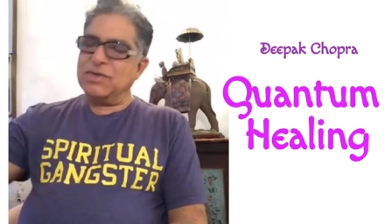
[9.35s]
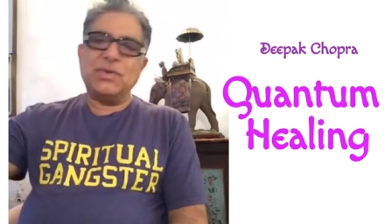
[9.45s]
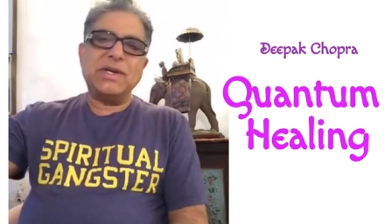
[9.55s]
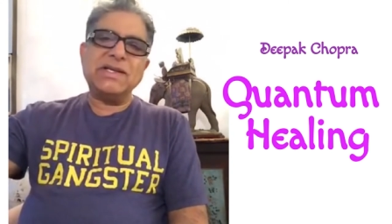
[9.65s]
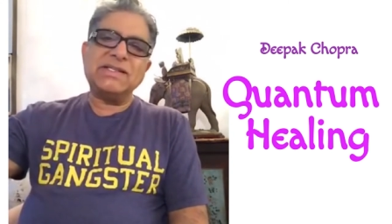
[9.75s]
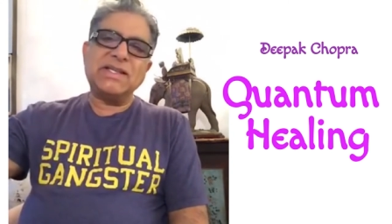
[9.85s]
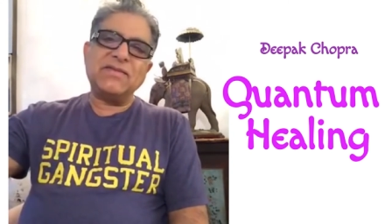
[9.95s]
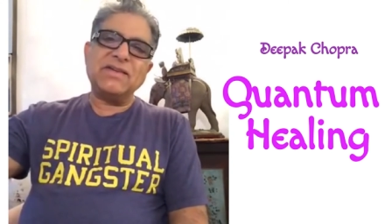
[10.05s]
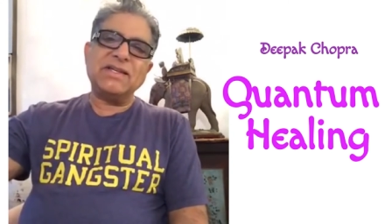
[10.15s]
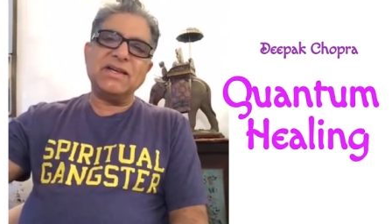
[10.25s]

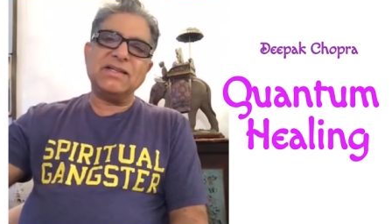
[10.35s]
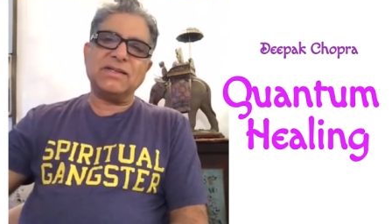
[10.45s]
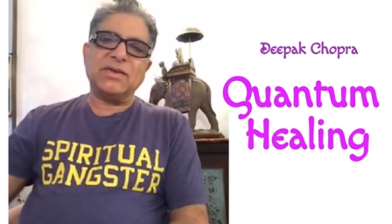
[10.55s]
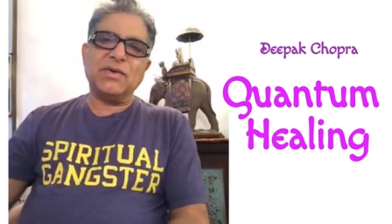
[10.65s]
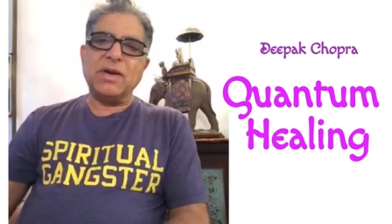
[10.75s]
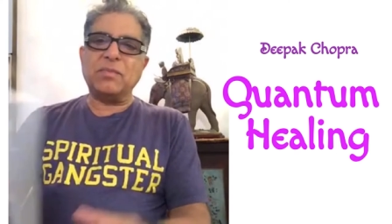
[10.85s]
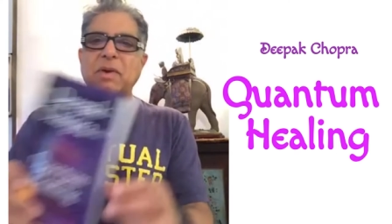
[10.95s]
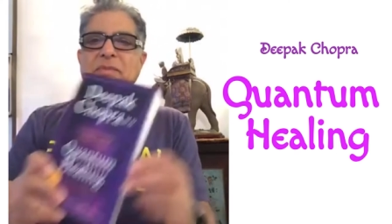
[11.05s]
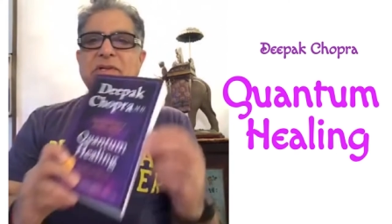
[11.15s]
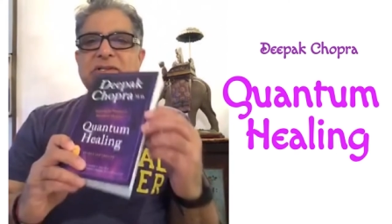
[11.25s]
27 years ago, I
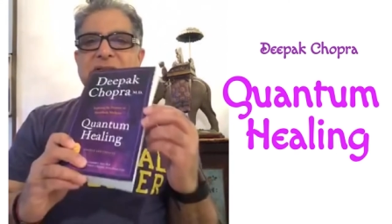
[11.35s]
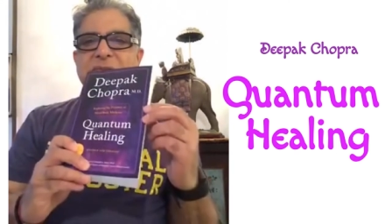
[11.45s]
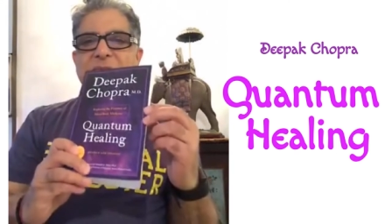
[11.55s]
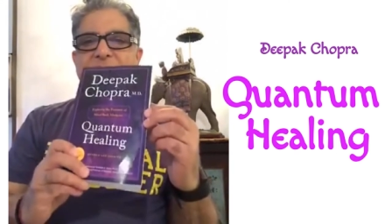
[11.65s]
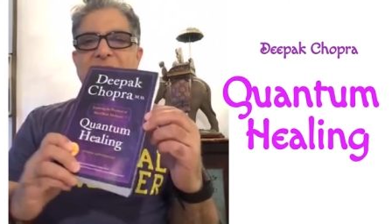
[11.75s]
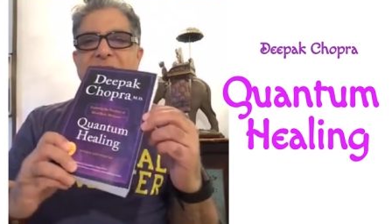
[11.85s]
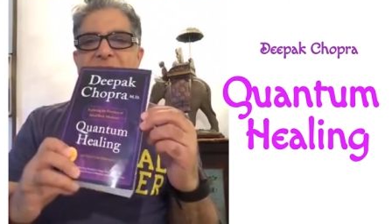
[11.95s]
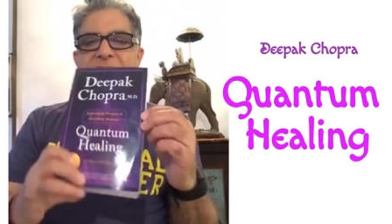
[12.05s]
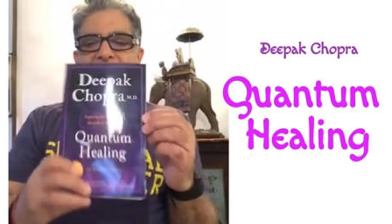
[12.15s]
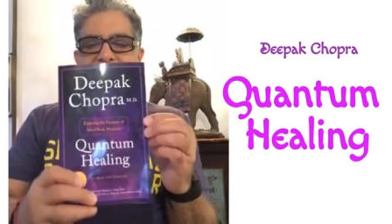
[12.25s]
published this book,
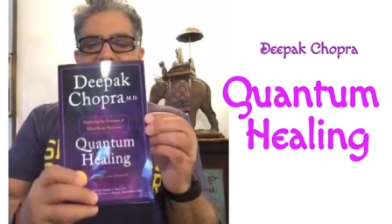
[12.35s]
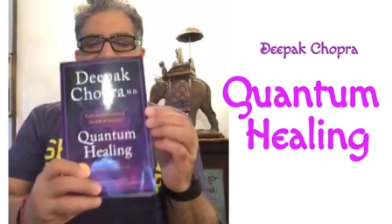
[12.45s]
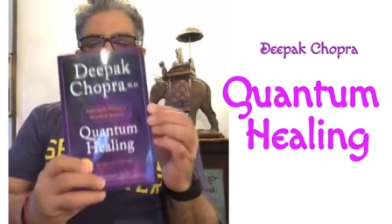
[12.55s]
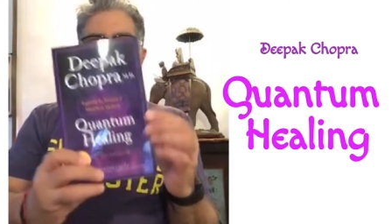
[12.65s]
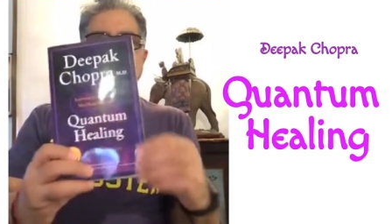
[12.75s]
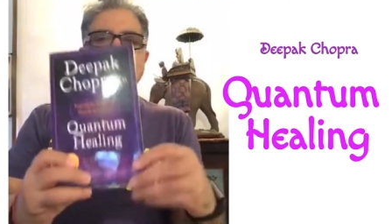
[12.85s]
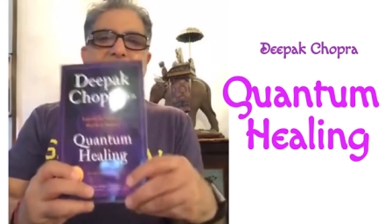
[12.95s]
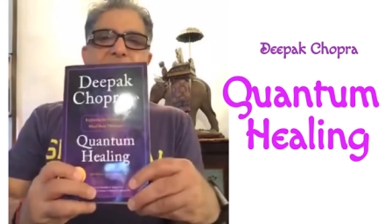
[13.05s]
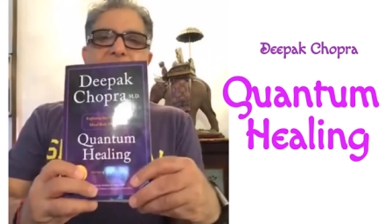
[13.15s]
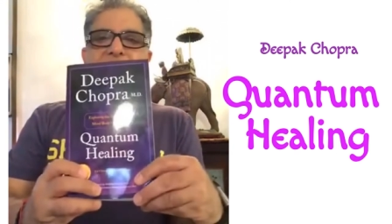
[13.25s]
uh,
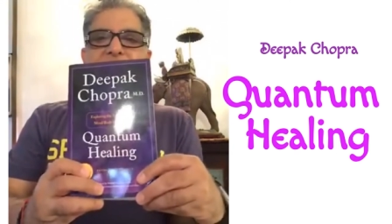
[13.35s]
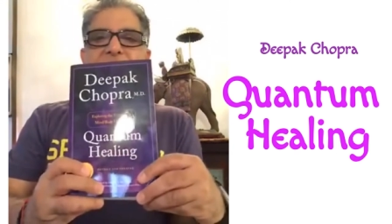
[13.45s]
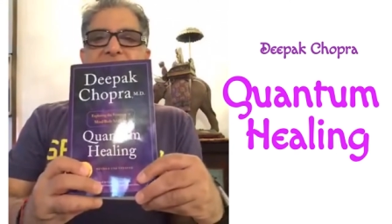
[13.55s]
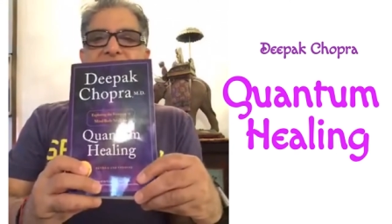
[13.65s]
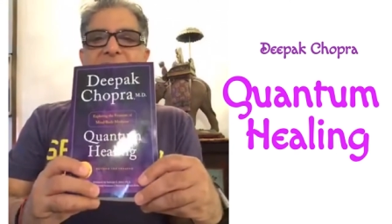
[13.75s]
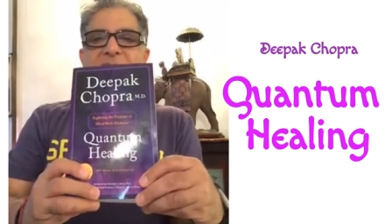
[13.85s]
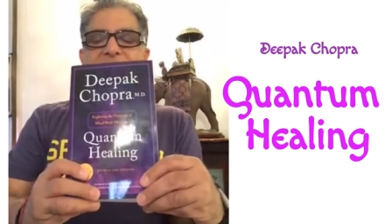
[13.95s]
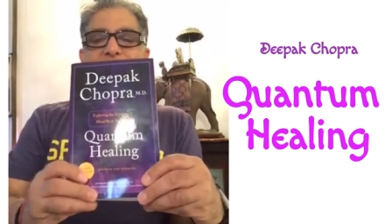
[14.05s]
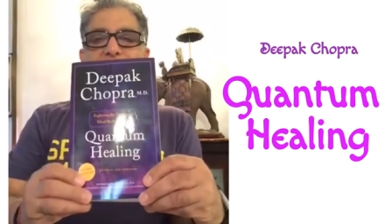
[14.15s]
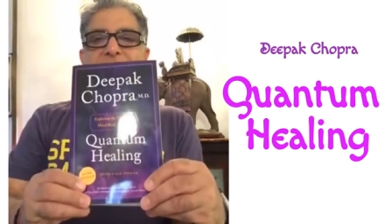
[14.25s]
Quantum Healing
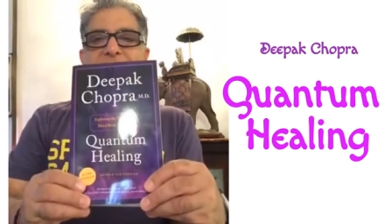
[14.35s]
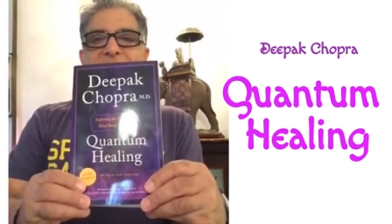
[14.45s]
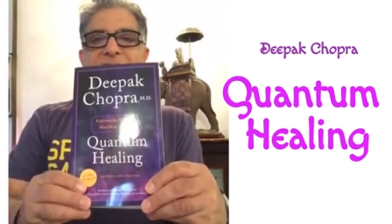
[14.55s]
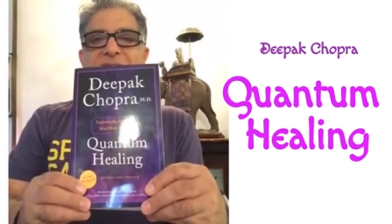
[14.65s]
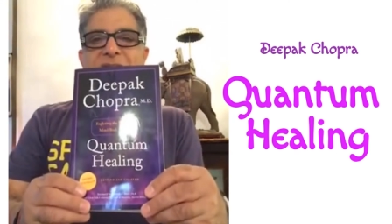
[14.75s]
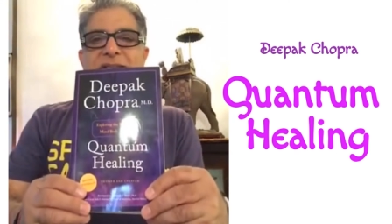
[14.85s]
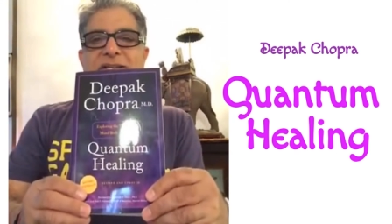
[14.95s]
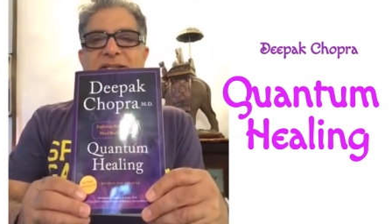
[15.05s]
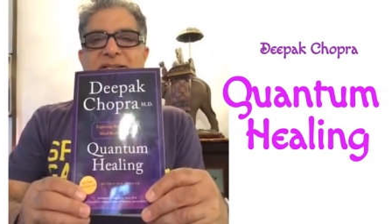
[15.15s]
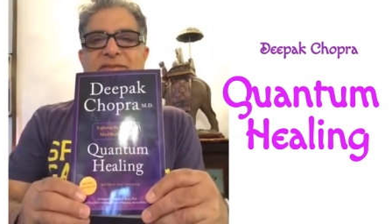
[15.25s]
Exploring the
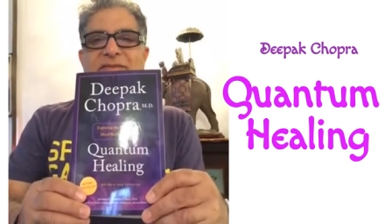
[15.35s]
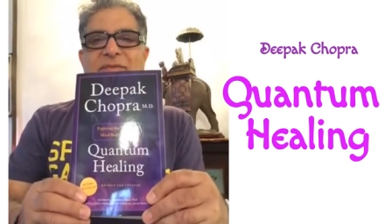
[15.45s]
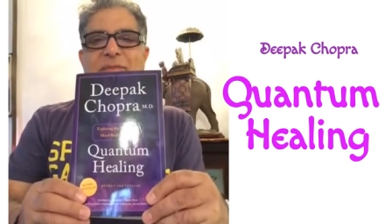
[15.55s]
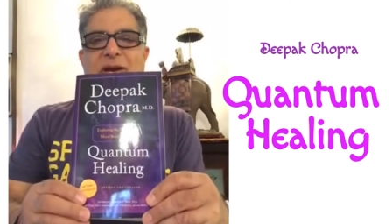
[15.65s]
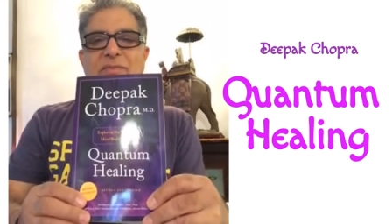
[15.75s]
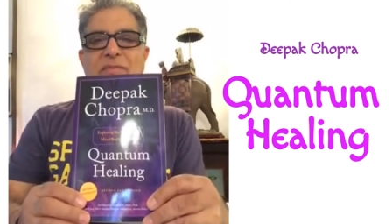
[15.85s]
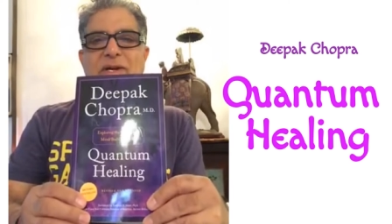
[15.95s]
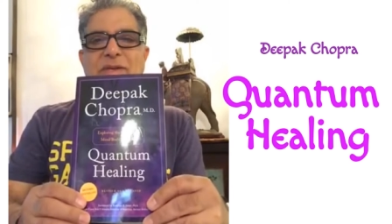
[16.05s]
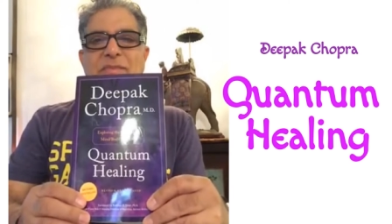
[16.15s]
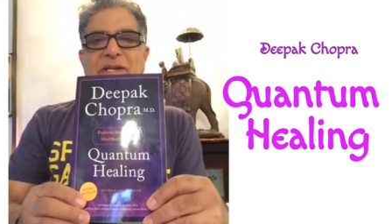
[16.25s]
Frontiers of Mind
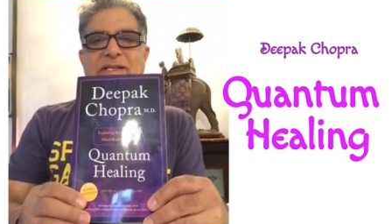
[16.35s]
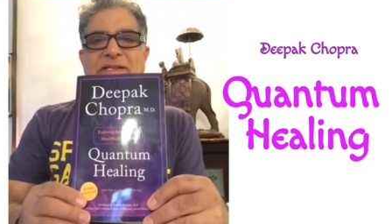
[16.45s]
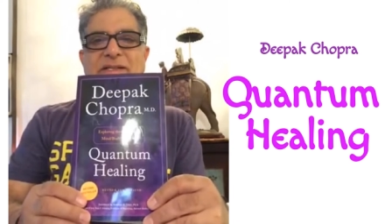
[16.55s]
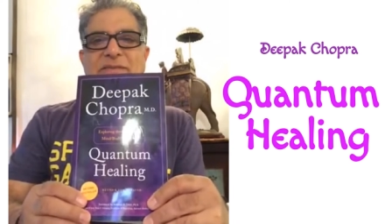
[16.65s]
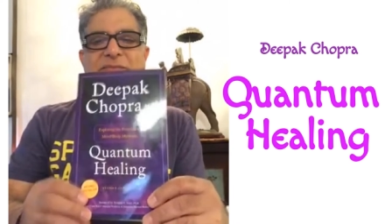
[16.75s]
Body Medicine.